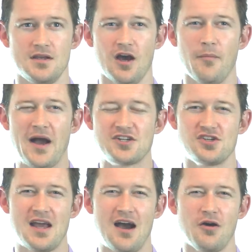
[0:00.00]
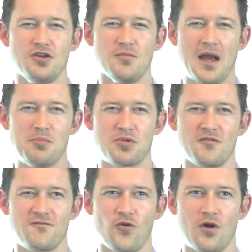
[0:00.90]
Now imagine how you might
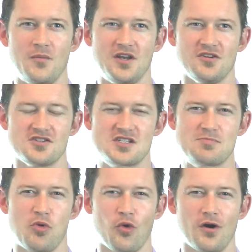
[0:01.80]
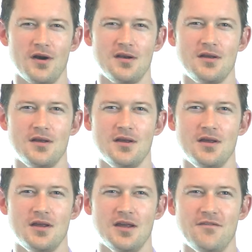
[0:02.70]
perform in your sport
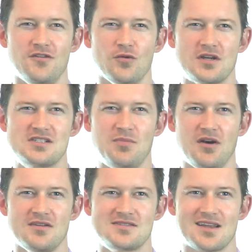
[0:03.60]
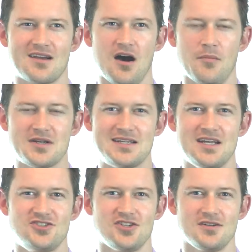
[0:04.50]
if you experienced the
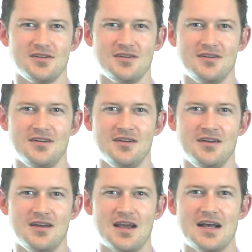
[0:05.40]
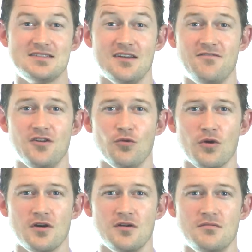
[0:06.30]
competition as if you
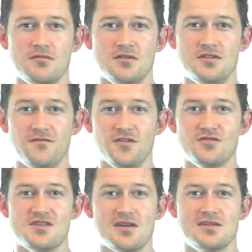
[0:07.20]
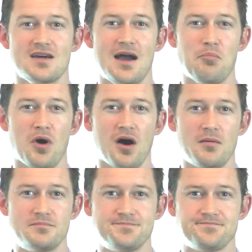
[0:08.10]
were defusing a time bomb.